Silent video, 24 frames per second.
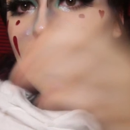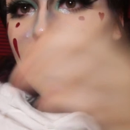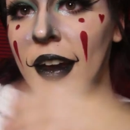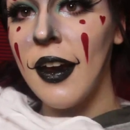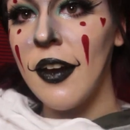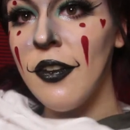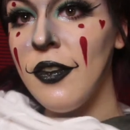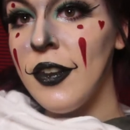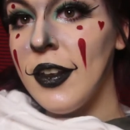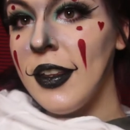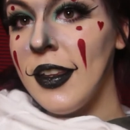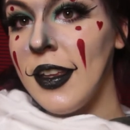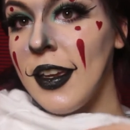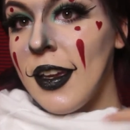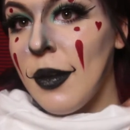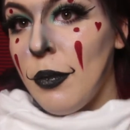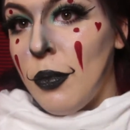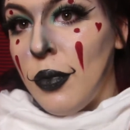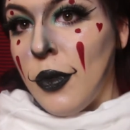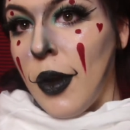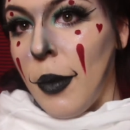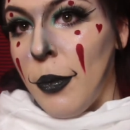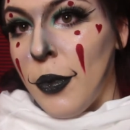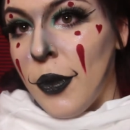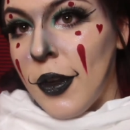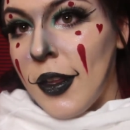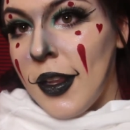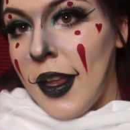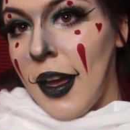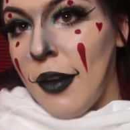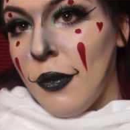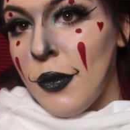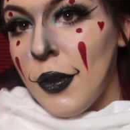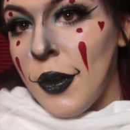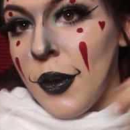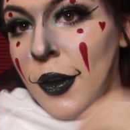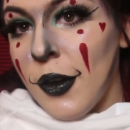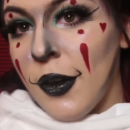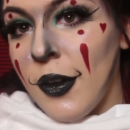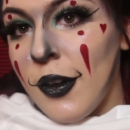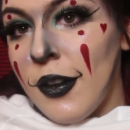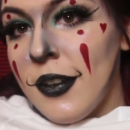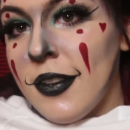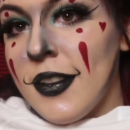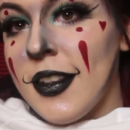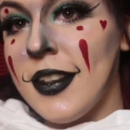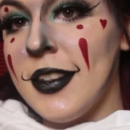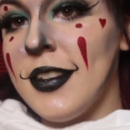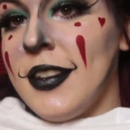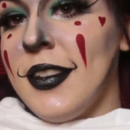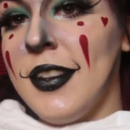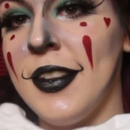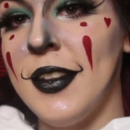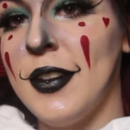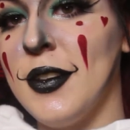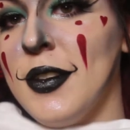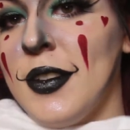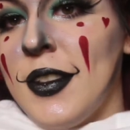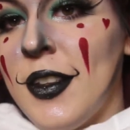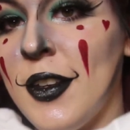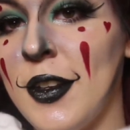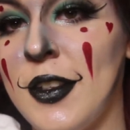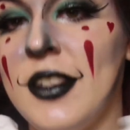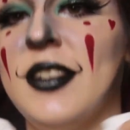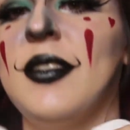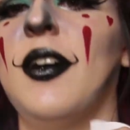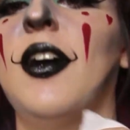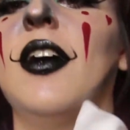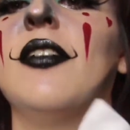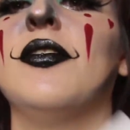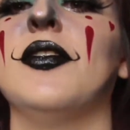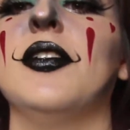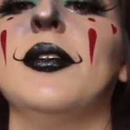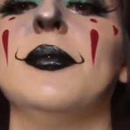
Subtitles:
I feel like a proper clown girl. This looks awful.